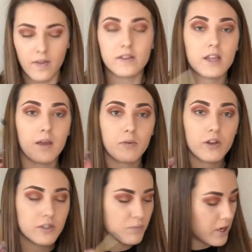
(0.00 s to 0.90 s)
Same
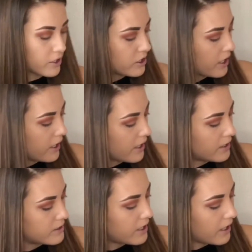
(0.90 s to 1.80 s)
crease brush
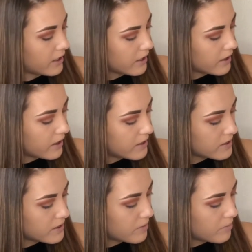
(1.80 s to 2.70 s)
and take
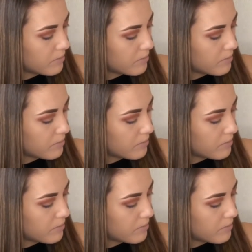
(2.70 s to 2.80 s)
this